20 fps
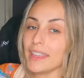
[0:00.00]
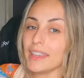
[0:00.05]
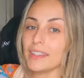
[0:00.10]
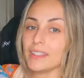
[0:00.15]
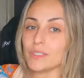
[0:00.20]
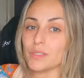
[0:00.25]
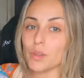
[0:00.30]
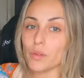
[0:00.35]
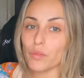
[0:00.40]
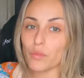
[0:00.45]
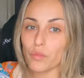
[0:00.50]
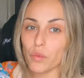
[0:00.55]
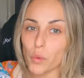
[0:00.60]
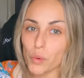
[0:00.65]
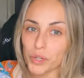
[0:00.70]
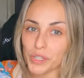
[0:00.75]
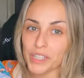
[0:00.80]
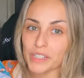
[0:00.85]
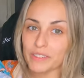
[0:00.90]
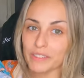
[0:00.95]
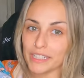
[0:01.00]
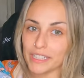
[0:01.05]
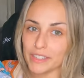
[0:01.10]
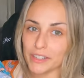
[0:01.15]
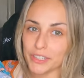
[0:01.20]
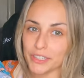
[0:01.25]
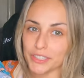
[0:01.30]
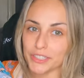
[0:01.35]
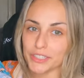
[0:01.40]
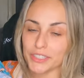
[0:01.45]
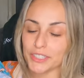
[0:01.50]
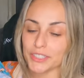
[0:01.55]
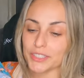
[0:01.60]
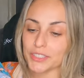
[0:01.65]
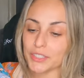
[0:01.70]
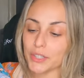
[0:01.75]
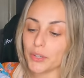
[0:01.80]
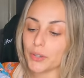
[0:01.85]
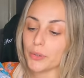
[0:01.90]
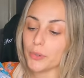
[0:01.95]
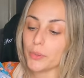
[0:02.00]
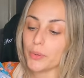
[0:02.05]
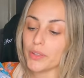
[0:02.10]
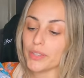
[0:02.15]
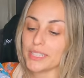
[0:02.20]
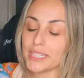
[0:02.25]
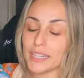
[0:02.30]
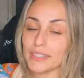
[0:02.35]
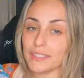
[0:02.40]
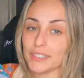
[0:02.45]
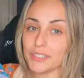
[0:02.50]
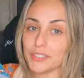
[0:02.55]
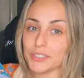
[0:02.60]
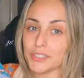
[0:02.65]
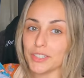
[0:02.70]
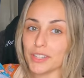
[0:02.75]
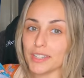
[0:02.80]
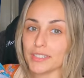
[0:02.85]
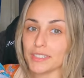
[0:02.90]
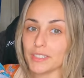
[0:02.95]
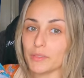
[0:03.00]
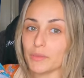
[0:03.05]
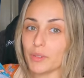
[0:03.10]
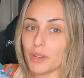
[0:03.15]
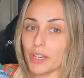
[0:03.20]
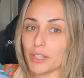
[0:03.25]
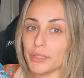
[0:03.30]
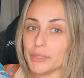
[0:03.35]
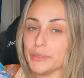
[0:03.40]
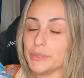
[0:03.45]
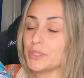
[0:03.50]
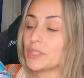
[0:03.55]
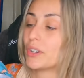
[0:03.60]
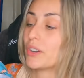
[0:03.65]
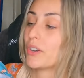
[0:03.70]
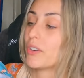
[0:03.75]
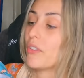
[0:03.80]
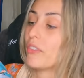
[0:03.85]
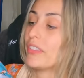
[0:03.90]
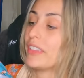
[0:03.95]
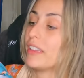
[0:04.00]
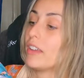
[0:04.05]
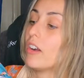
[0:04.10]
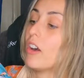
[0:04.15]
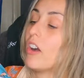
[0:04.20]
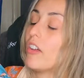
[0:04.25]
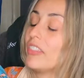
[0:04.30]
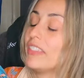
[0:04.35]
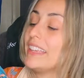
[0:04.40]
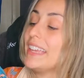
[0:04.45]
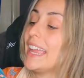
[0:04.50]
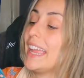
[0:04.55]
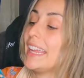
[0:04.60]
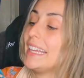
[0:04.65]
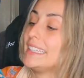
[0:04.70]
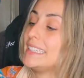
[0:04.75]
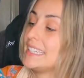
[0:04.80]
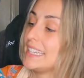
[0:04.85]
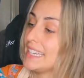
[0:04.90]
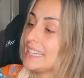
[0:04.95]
It is 40 liters, so 10 liters less than what I used on, on, the, on the AT.